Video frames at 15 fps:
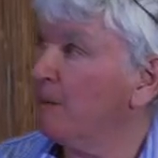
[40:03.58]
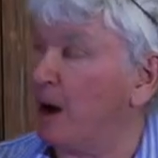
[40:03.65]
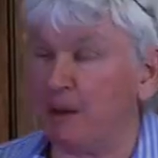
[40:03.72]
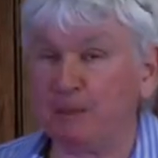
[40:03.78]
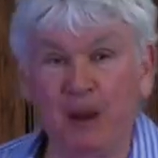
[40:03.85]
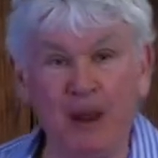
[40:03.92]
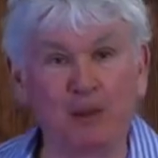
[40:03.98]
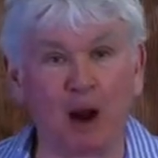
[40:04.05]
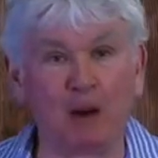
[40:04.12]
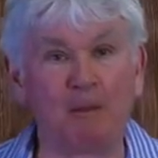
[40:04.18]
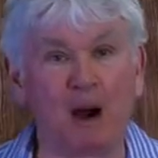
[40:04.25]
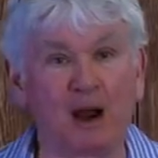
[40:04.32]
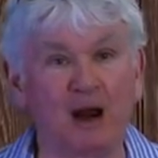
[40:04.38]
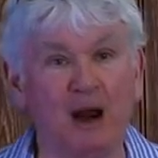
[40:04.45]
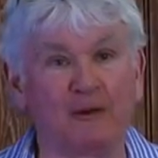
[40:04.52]
But people are
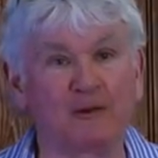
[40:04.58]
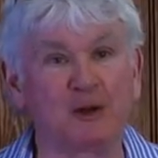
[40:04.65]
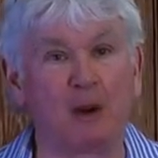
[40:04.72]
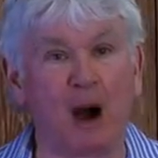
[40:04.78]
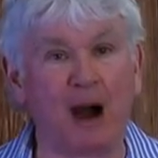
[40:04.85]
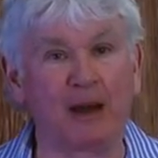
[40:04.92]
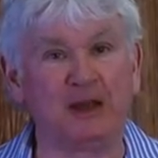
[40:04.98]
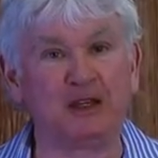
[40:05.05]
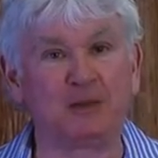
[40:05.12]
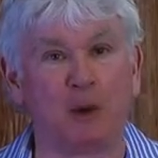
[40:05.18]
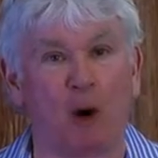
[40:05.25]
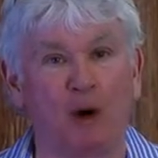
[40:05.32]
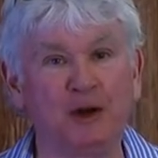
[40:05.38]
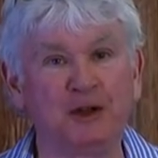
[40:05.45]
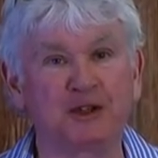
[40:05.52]
mug enough to buy these
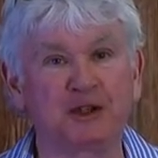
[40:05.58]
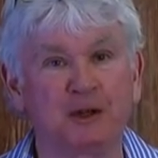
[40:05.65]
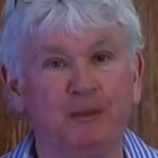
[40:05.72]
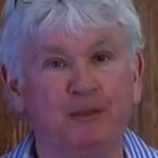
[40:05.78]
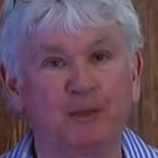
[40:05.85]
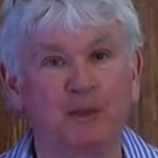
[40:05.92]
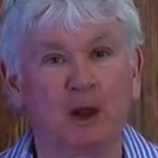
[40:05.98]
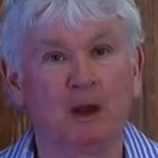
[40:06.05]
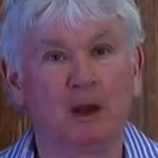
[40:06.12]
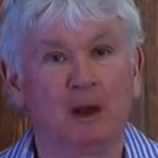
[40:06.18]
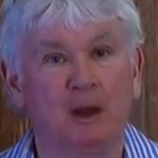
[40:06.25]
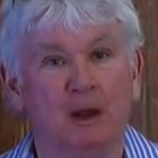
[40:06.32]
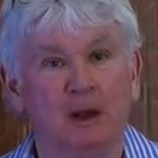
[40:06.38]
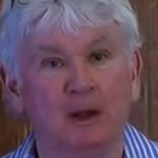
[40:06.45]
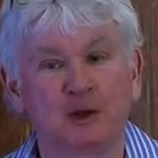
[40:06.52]
bonds.
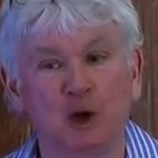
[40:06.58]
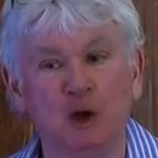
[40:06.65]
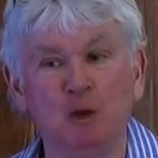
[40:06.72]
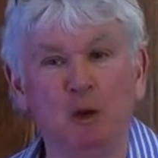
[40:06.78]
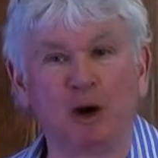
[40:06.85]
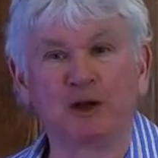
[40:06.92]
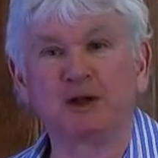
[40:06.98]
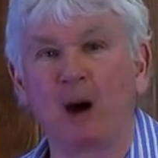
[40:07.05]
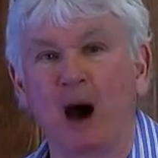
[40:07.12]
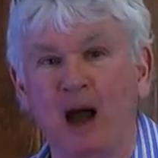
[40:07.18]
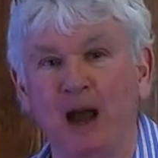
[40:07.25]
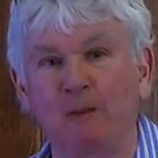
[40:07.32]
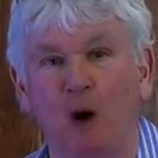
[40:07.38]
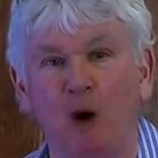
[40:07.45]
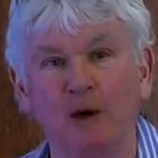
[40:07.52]
So you want to
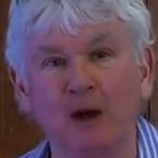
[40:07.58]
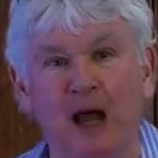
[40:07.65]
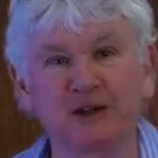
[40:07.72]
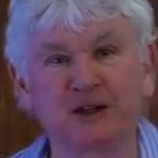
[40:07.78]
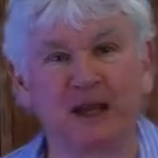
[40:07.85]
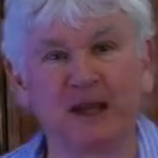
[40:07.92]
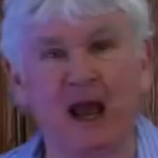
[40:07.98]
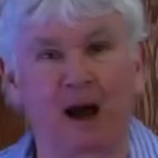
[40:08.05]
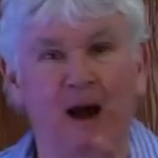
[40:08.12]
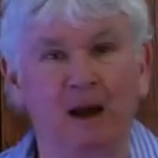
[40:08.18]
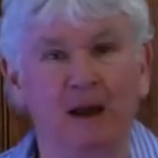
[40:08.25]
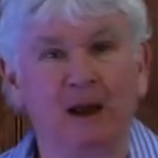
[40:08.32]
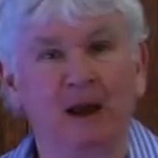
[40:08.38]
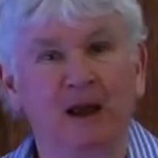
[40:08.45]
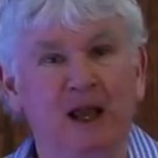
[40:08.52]
buy a bond, I say, yeah,
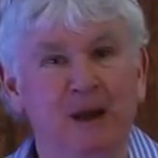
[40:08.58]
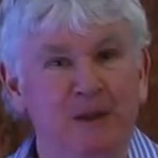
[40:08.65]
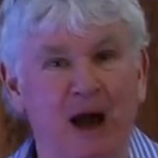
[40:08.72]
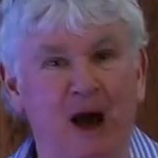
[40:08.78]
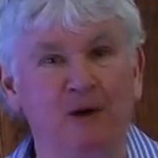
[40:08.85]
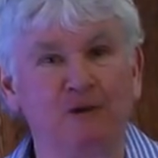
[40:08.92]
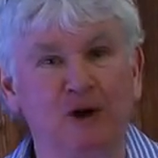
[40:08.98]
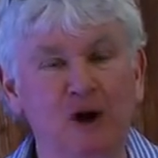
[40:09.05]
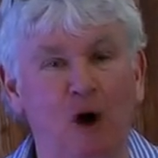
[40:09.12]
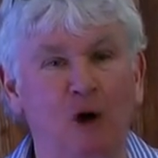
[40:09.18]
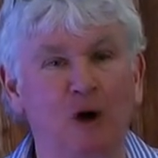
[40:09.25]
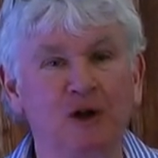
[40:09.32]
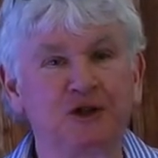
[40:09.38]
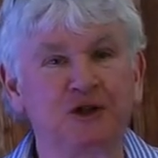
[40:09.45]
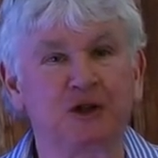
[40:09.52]
give me
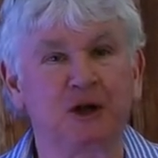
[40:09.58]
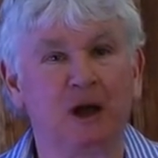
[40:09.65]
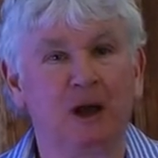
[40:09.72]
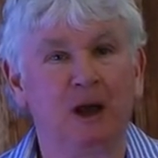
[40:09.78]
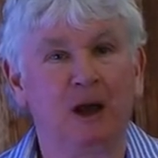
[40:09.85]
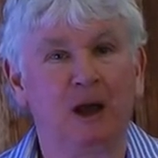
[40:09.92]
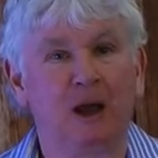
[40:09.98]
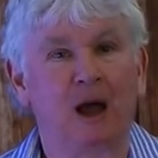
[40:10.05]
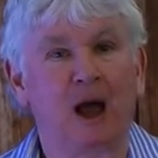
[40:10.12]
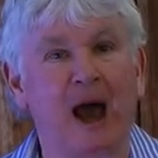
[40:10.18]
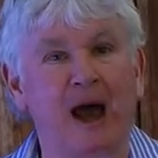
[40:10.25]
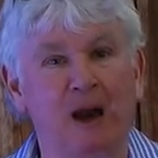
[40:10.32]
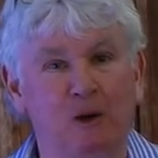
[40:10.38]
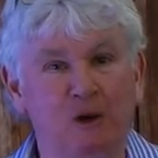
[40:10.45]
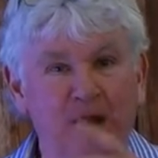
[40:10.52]
$100
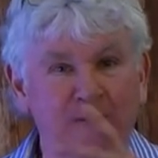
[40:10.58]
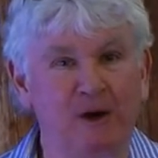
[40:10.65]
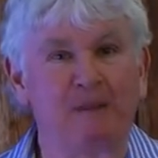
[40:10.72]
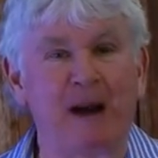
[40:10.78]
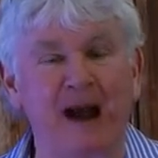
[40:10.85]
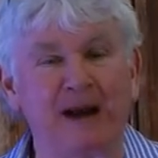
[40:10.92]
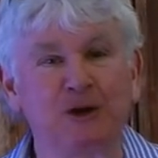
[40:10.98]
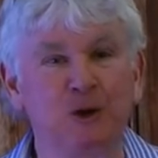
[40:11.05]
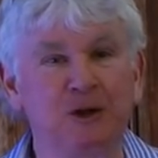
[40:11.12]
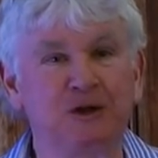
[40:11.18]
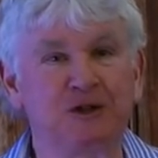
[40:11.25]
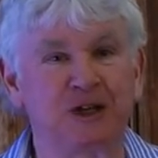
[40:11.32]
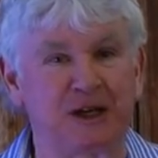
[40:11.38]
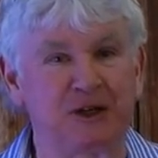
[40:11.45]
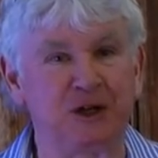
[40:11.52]
and I'll give it back to you in
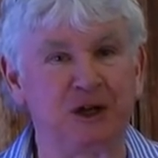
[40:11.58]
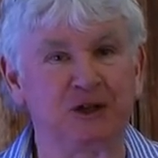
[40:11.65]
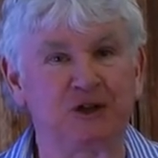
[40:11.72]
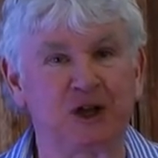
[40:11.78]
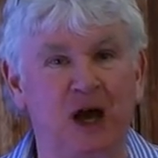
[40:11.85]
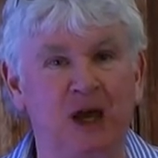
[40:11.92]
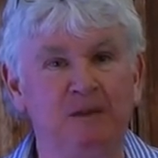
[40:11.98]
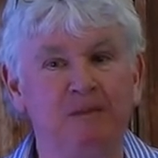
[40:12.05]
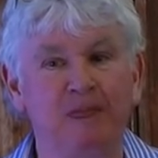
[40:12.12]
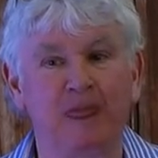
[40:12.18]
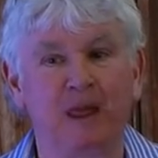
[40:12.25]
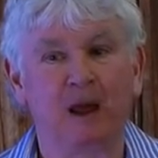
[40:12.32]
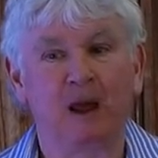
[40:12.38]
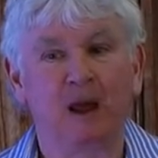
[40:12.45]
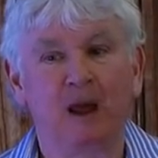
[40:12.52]
6 years' time
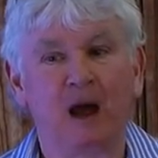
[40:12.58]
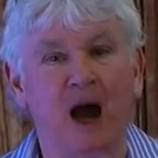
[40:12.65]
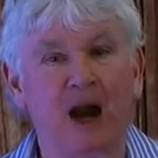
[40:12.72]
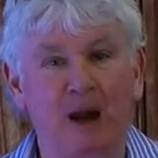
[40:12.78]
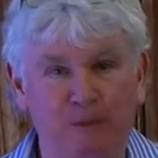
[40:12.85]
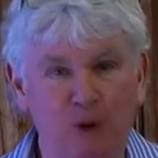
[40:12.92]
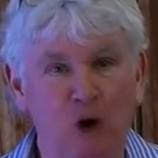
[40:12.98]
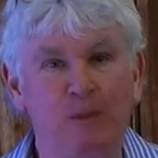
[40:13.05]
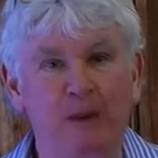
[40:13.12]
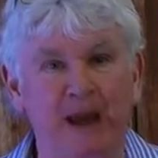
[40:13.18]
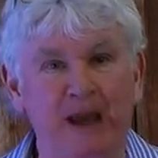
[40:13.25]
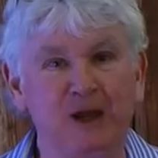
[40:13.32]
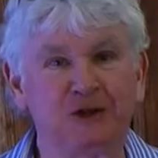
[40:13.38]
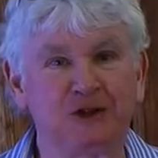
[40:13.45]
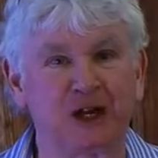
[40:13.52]
and I'm going to
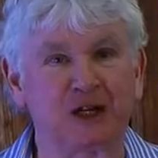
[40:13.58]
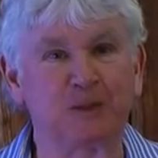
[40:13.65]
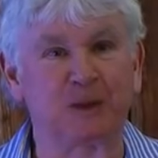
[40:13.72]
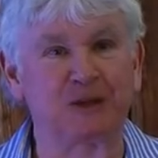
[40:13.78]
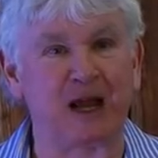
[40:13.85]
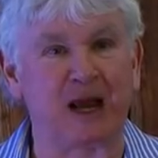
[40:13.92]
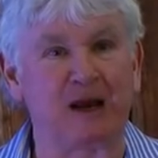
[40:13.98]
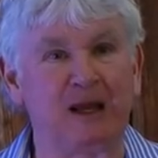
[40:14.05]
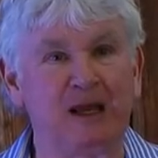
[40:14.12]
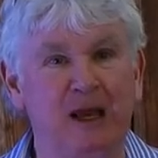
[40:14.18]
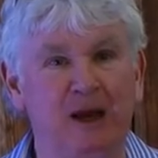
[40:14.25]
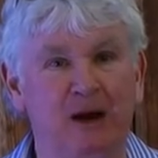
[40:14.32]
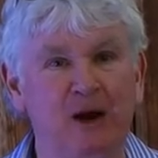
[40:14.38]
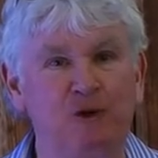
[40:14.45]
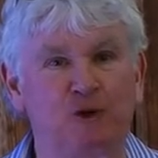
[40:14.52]
pay you 6% a
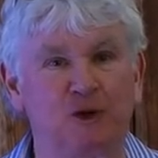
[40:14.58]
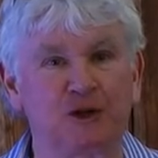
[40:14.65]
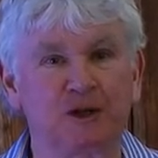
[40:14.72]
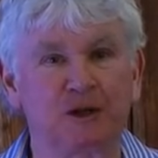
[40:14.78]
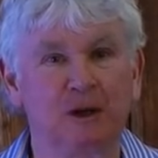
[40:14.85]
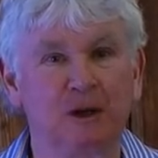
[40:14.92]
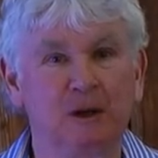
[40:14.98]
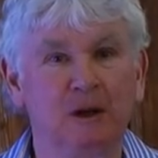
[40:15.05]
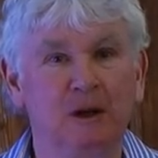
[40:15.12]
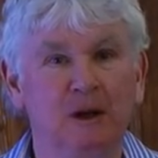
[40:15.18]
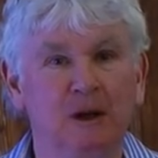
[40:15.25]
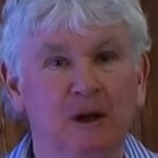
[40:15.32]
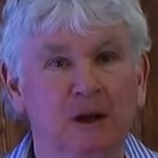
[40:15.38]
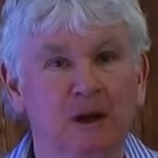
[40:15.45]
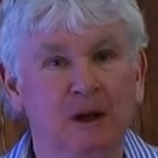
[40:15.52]
year interest.
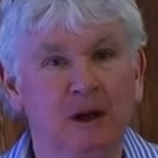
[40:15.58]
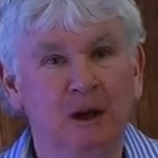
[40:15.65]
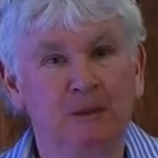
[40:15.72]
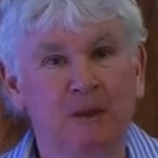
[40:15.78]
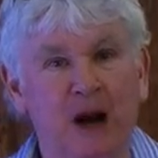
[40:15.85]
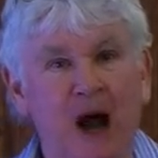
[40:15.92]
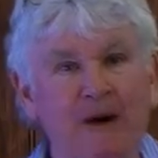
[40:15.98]
But